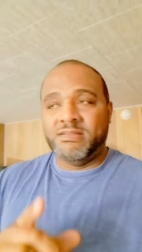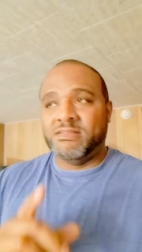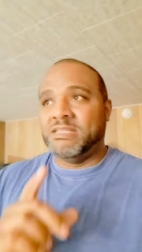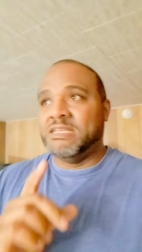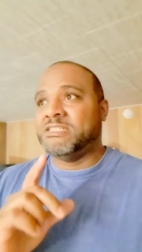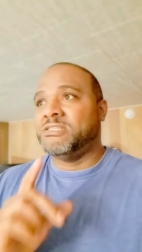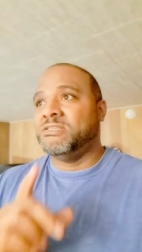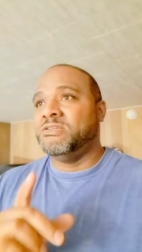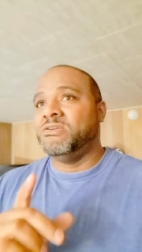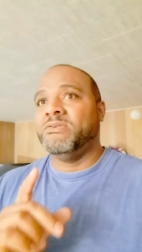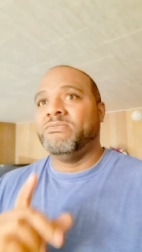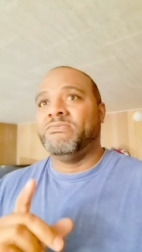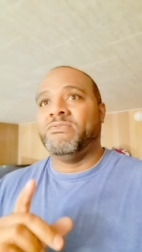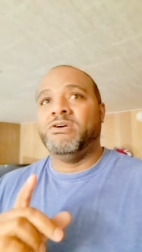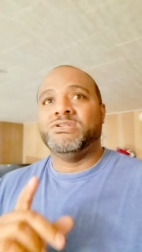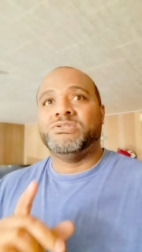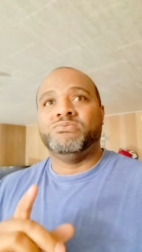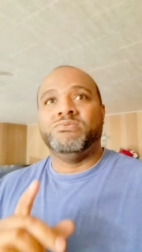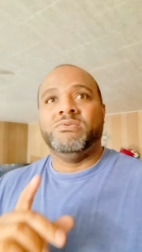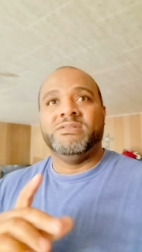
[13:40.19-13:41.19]
this
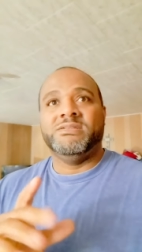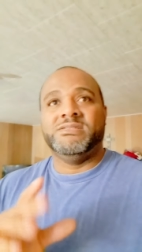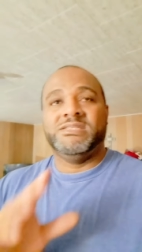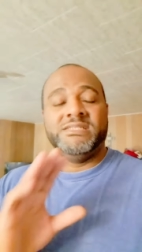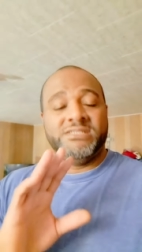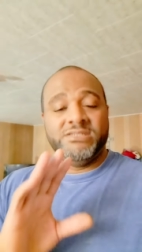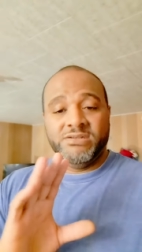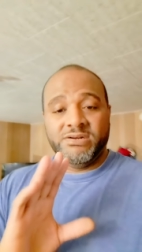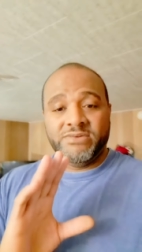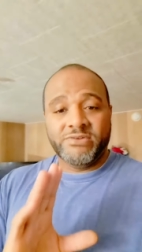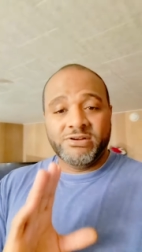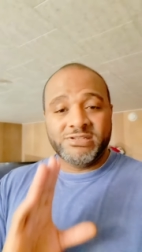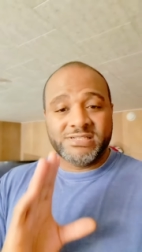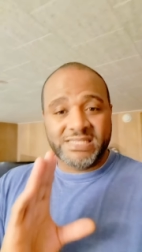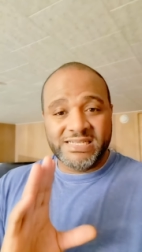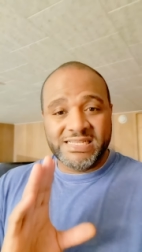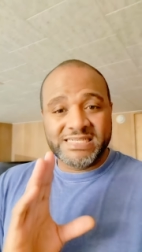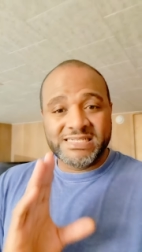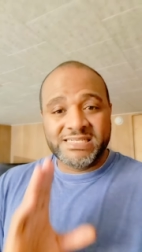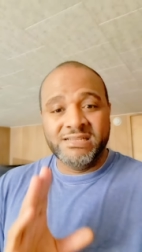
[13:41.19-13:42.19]
universe, this
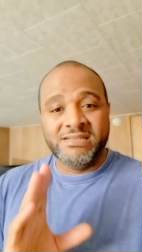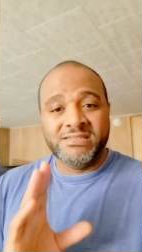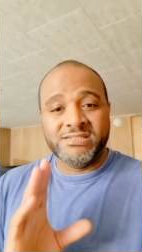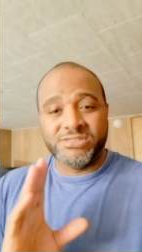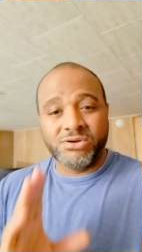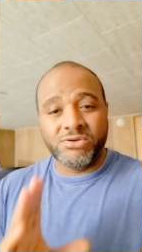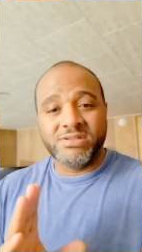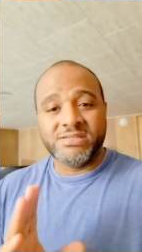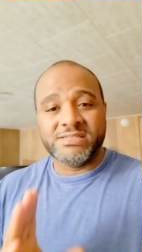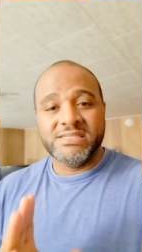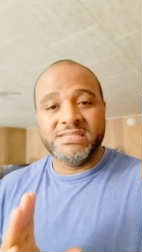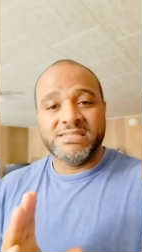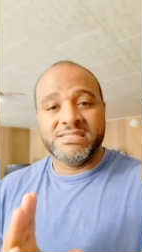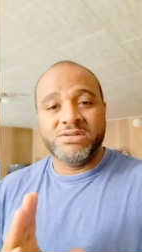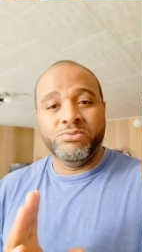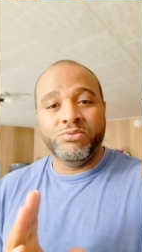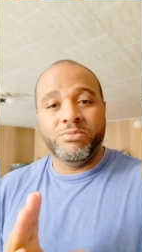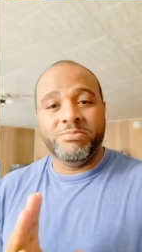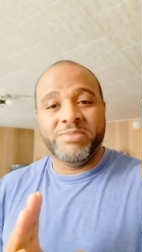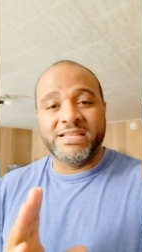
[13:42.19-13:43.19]
universe and this solar
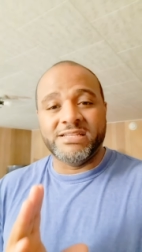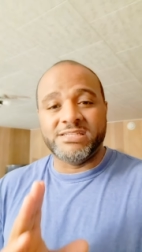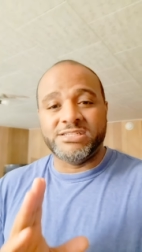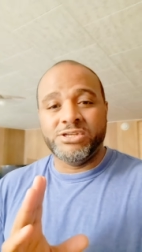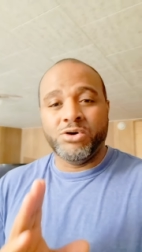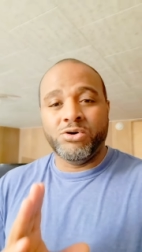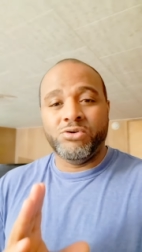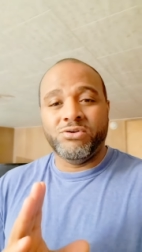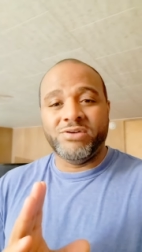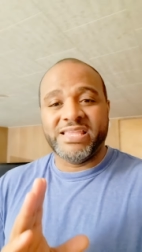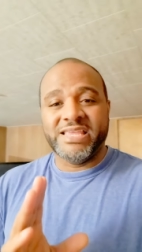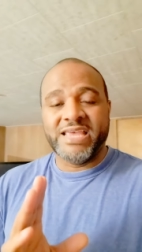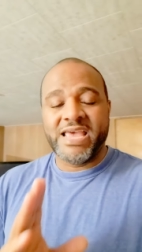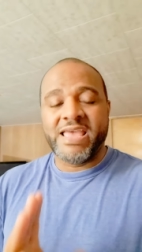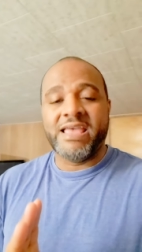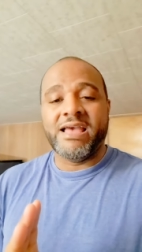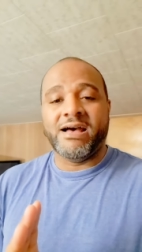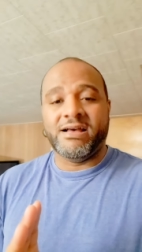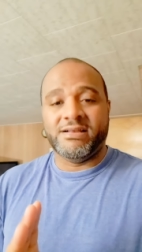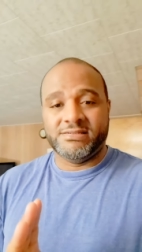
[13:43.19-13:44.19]
system would be in total
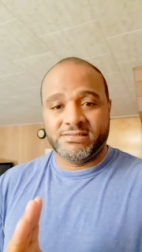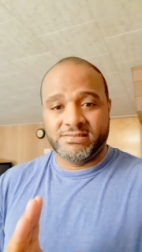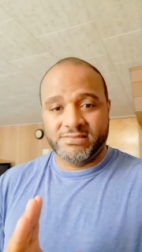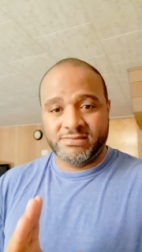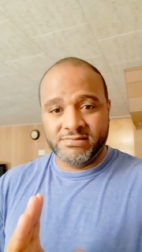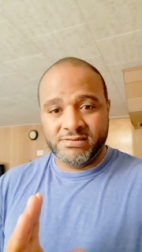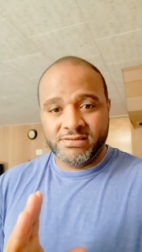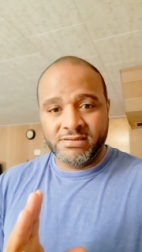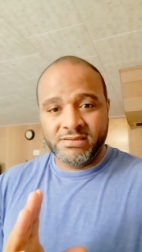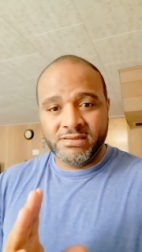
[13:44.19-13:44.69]
chaos.